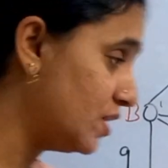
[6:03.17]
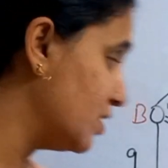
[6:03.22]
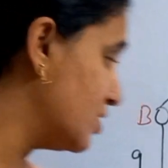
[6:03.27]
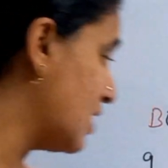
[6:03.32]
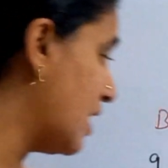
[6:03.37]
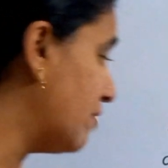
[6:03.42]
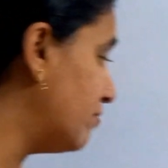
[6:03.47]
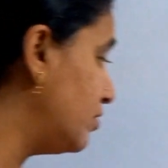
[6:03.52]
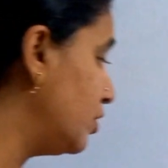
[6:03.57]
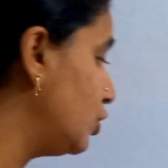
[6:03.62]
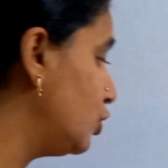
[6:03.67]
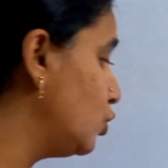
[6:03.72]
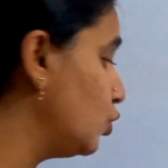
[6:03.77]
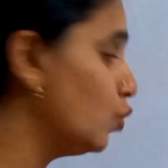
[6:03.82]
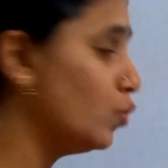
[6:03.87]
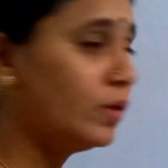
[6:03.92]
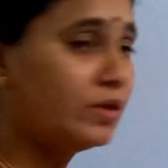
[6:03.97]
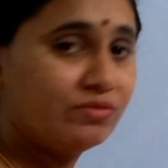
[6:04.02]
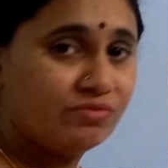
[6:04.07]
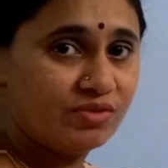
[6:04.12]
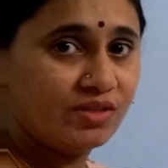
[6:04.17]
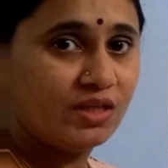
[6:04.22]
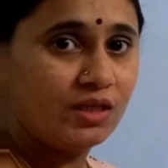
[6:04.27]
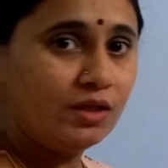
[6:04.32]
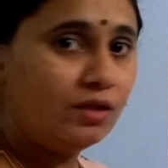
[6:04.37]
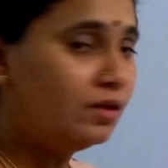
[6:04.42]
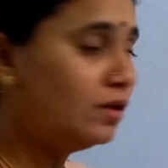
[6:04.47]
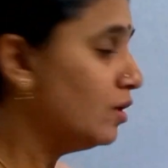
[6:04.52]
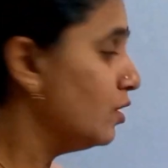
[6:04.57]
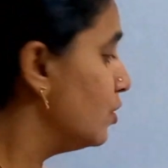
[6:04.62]
edge after 2 and
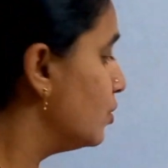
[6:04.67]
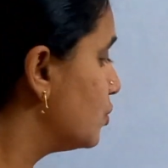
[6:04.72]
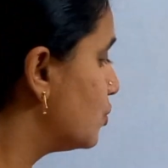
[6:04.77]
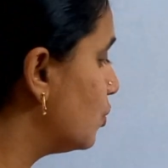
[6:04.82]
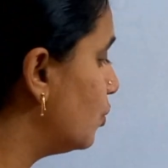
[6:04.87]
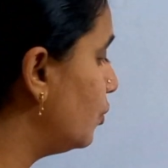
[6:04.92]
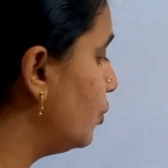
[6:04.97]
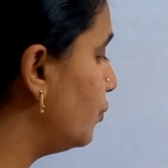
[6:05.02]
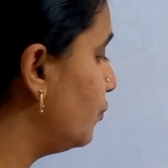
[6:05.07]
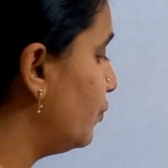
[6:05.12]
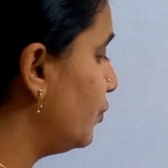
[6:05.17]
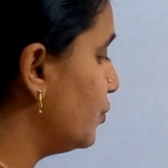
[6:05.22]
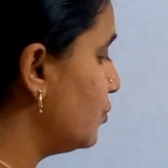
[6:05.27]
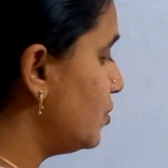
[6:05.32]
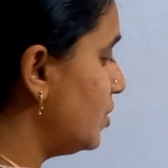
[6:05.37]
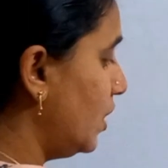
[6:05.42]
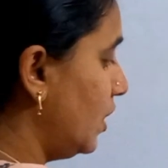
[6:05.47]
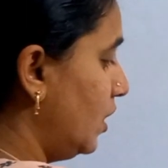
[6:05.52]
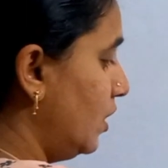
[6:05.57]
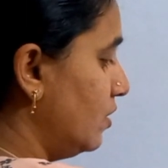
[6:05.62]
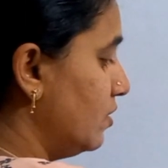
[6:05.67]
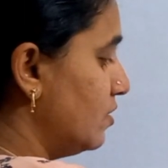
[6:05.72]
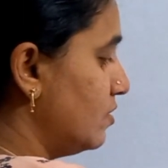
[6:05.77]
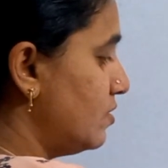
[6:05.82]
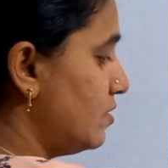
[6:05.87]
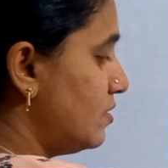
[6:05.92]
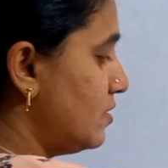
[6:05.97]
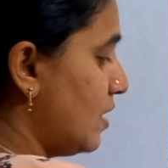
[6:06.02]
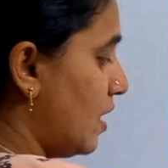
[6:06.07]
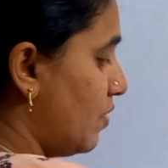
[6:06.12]
3. So if you see, this
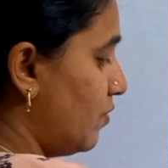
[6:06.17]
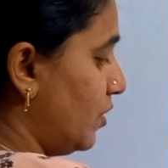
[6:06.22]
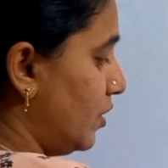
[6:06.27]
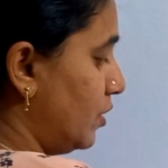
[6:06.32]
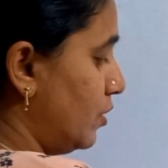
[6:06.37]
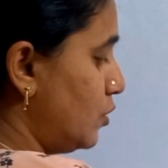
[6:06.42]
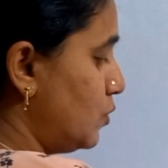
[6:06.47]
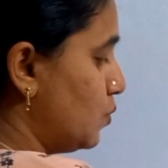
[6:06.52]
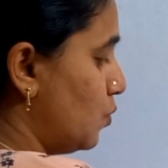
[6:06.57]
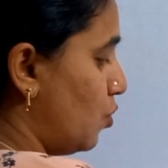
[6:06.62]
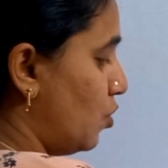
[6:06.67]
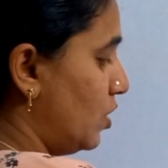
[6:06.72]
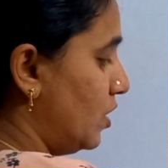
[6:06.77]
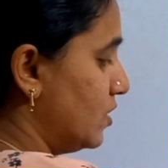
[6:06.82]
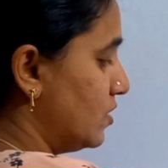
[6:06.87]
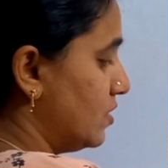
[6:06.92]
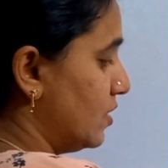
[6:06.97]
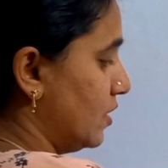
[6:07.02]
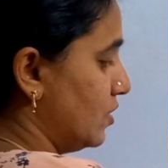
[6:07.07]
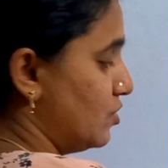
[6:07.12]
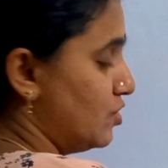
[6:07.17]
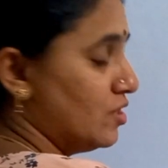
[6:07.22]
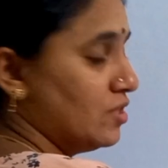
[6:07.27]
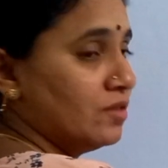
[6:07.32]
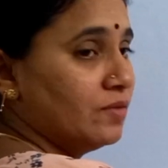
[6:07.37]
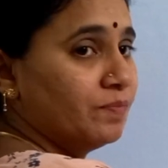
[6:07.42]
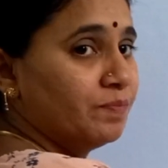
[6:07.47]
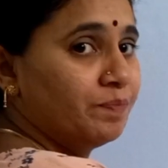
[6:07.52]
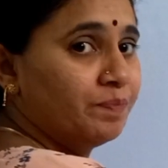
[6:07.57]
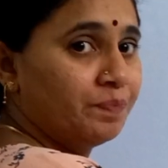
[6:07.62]
is having the smallest edge,
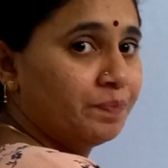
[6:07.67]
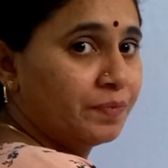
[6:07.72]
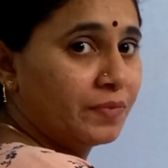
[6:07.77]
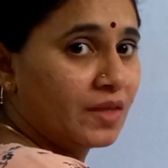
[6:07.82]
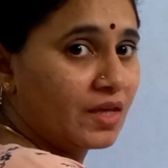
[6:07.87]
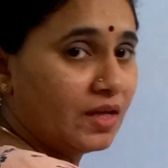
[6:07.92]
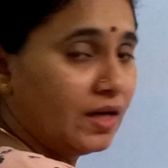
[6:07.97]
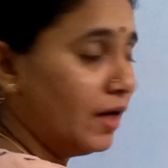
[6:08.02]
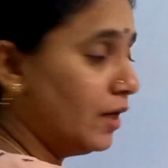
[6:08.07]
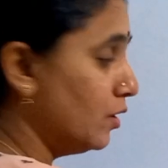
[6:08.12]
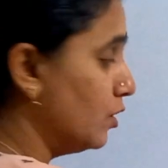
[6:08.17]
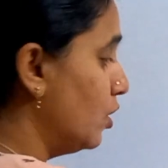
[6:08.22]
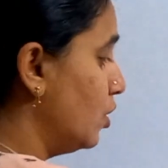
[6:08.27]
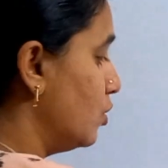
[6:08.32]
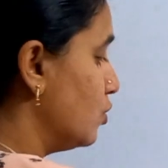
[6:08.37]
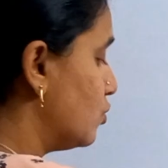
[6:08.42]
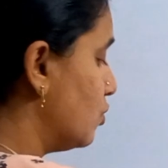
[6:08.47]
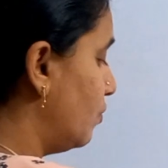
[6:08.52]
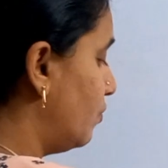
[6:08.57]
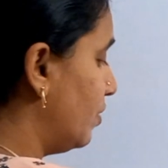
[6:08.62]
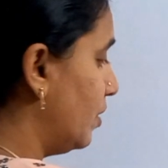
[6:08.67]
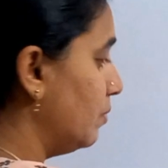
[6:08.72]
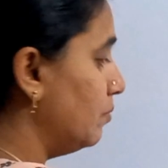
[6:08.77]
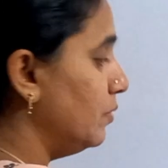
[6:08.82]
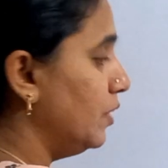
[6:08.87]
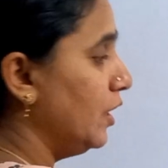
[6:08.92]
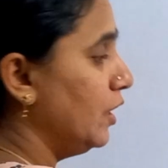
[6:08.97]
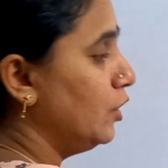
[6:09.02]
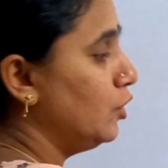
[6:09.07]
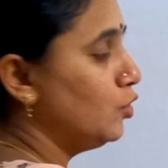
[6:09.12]
right? So from
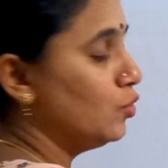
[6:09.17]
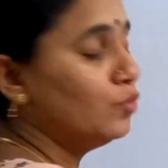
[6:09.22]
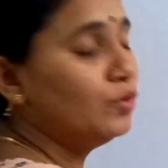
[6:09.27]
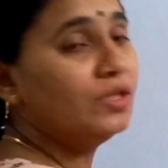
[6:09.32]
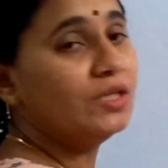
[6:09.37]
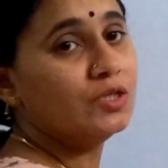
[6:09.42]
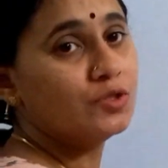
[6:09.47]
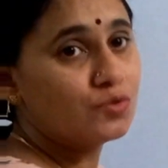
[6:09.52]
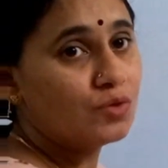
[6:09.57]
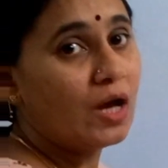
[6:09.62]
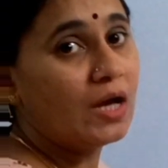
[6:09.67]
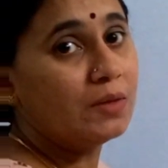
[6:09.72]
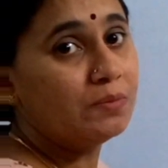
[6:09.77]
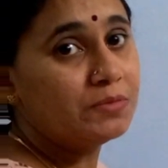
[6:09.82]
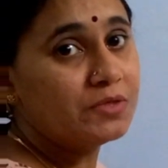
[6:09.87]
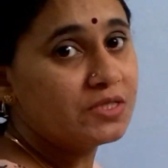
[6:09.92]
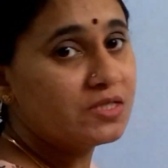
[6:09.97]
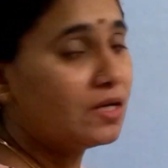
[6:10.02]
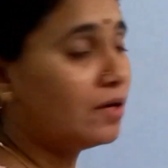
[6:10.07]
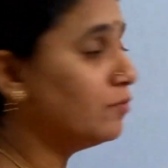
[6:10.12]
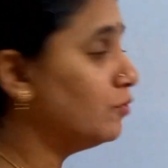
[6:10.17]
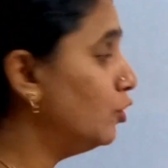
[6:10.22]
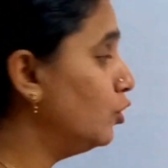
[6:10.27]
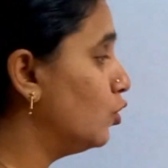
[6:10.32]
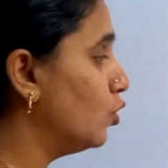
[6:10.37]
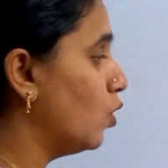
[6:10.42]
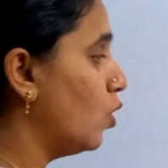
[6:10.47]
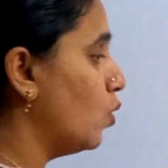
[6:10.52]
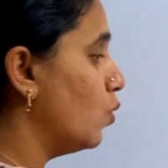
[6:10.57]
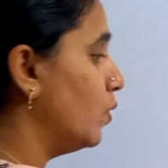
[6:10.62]
D to E. So I must have to
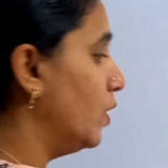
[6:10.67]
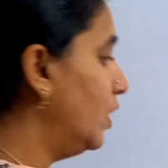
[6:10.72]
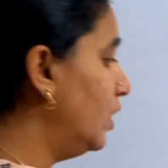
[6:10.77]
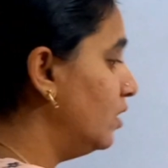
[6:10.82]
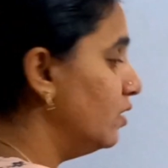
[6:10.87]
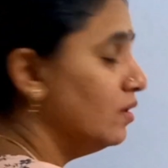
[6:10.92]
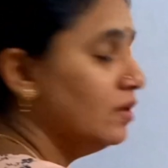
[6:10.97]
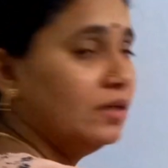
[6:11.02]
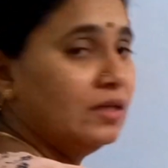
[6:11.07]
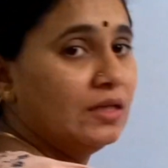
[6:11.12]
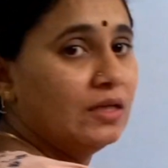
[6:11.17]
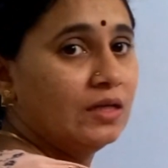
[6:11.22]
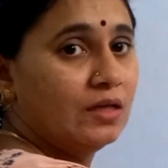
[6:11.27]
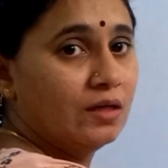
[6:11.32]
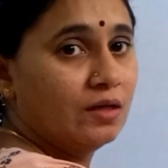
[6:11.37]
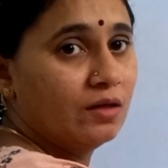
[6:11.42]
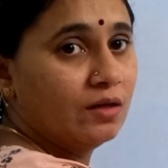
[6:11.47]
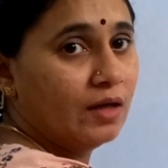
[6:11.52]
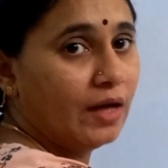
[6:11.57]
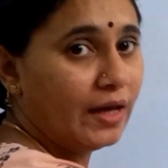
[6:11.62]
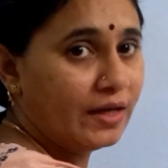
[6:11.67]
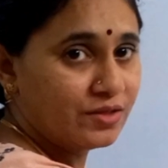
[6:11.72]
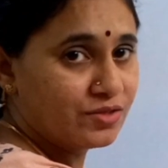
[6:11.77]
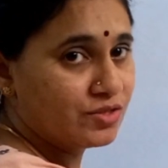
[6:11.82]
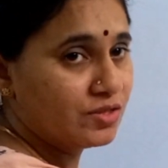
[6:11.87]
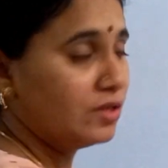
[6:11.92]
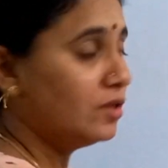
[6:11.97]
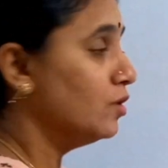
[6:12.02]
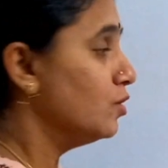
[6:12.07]
draw a edge.